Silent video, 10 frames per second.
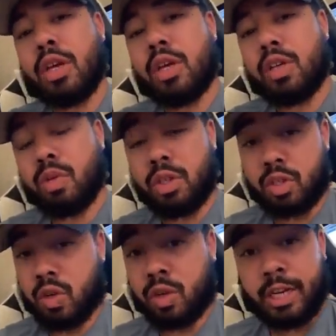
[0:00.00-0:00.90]
You want to
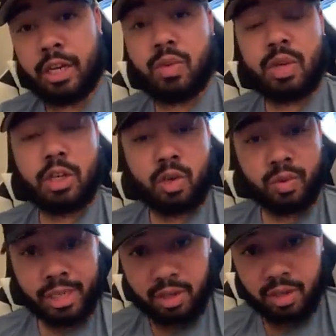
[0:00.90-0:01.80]
go there, you want to
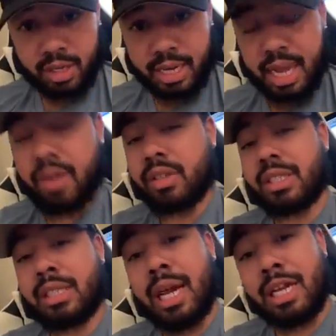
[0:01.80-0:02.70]
create your account,
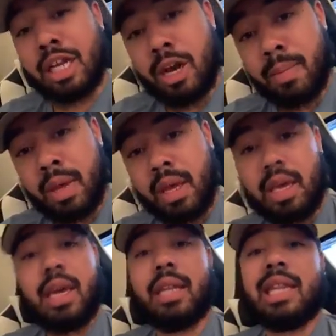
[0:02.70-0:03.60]
sign up.
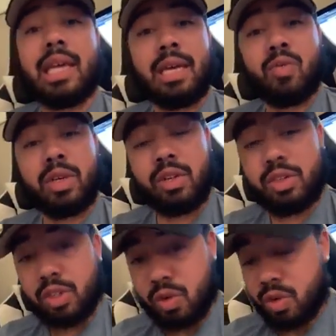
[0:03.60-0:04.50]
And then when you
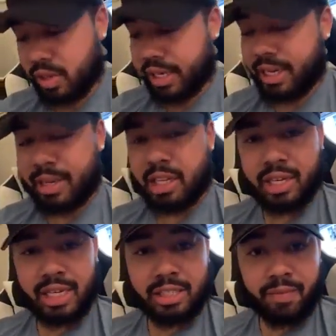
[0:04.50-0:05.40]
do create it, you
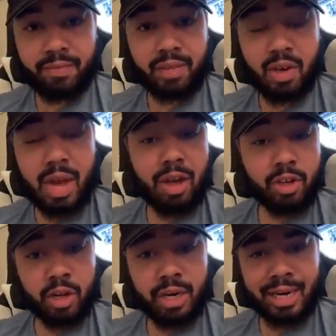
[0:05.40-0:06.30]
need to fill out
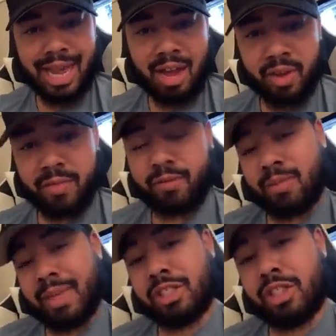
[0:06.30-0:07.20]
your account
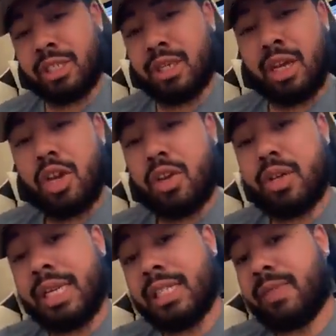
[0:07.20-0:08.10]
information. You
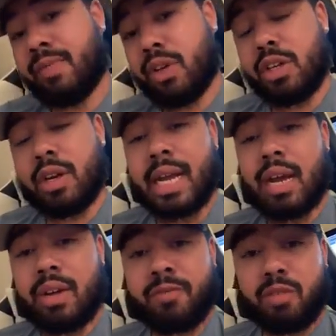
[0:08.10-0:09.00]
need to fill your
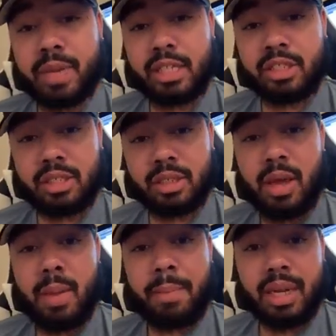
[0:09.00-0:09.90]
account information
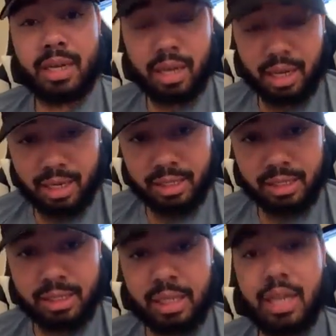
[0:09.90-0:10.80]

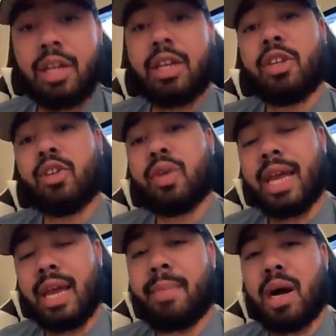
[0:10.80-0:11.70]
because you
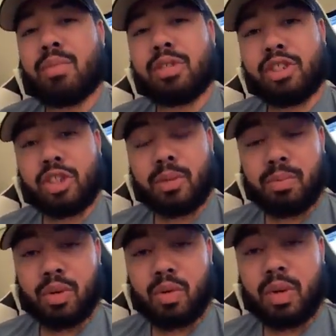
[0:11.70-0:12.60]
can't publish your
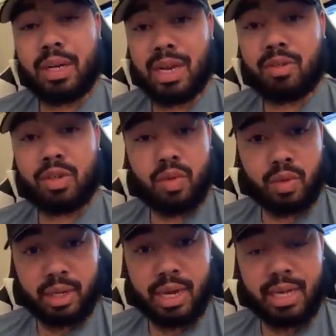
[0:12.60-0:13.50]
book without
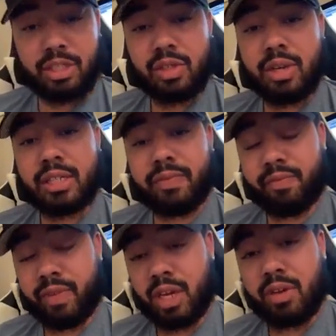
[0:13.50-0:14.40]
doing that. So that's
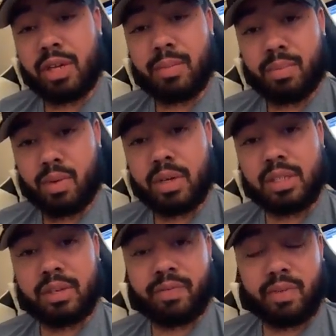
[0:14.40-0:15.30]
very
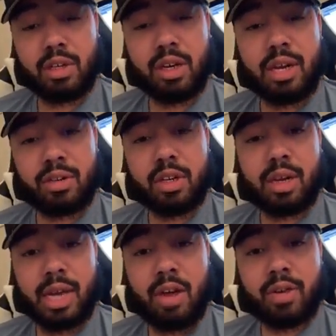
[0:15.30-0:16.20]
important to fill out your
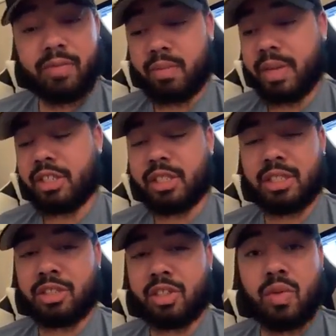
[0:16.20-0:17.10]
account information.
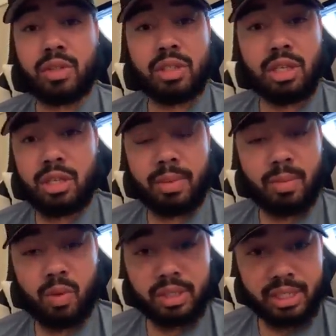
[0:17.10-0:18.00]
Just go into a little bit
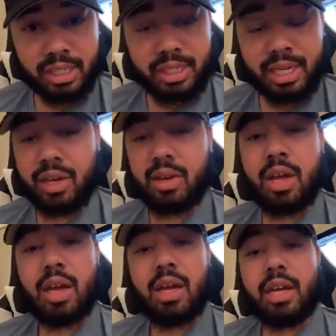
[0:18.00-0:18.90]
more detail.
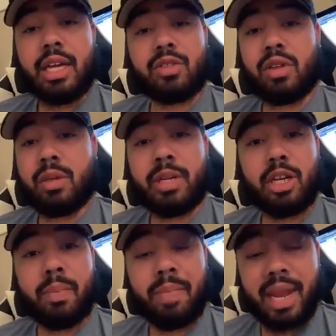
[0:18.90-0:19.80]
It's going to be
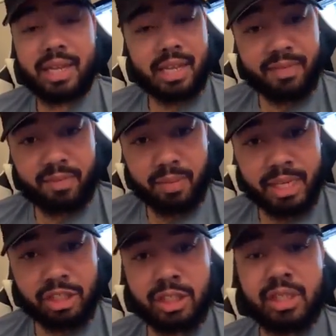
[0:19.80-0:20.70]
your banking
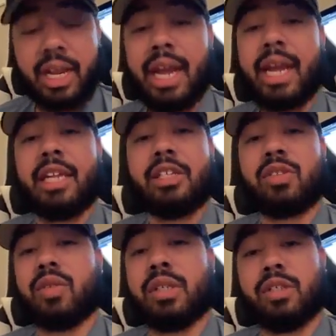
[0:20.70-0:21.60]
information and it's
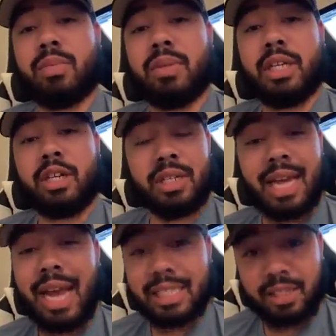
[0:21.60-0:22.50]
going to be your
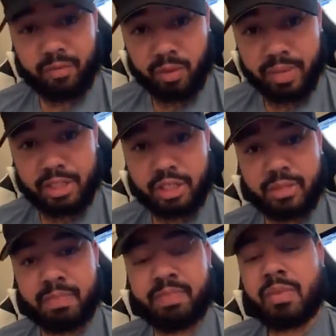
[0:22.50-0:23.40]
tax
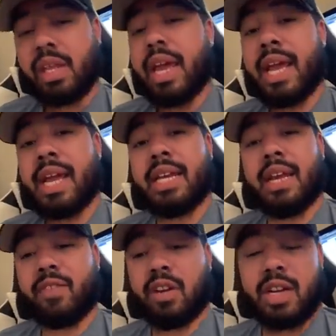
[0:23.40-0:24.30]
information. And
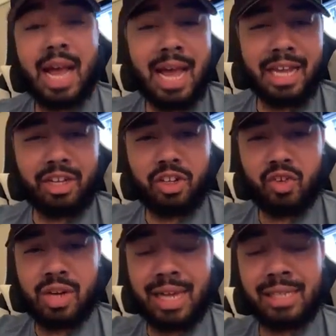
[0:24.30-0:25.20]
if you're not in the
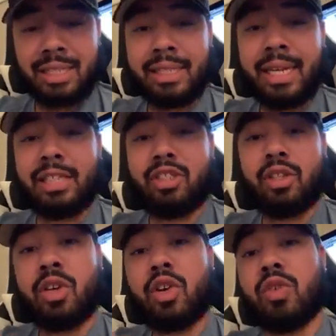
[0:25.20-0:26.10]
United States, you
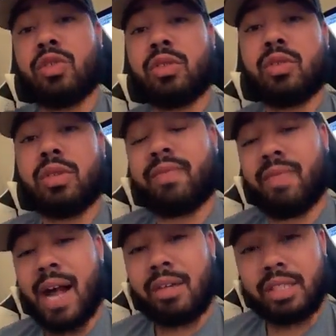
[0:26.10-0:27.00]
can go to the
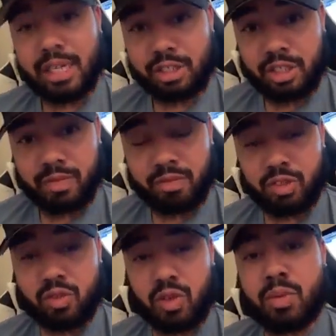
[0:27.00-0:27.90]
file section of this
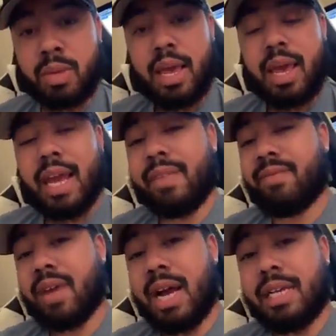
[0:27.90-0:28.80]
group and
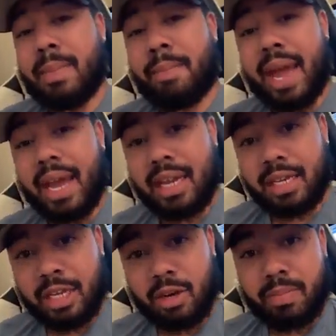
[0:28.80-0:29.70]
find a
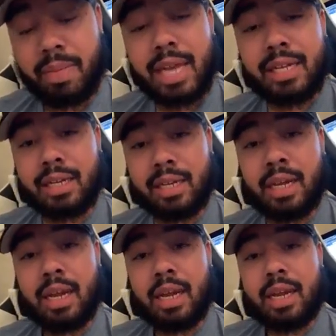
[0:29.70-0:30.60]
Payoneer method
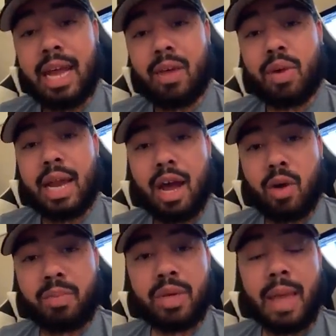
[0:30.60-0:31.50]
that will
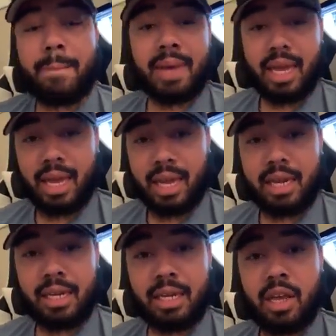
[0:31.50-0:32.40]
help you get
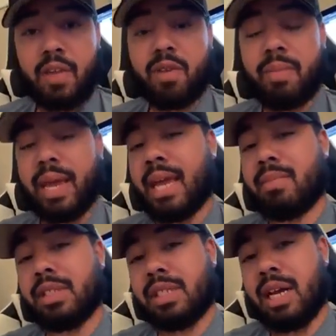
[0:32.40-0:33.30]
paid from
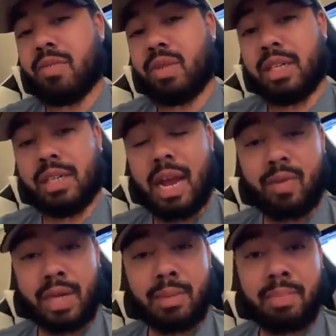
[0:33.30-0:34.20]
Amazon with a
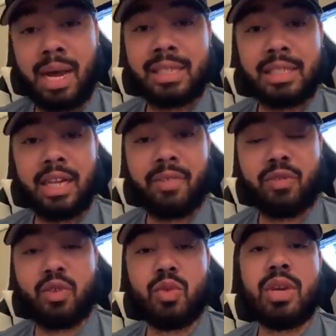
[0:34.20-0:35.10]
direct deposit if you
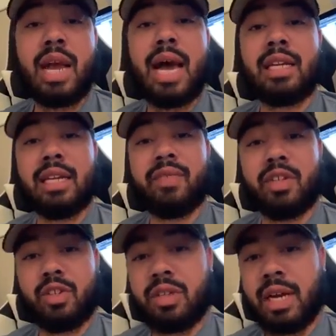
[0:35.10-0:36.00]
do not live in
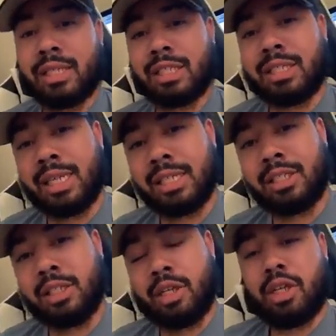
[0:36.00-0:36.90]
the United States.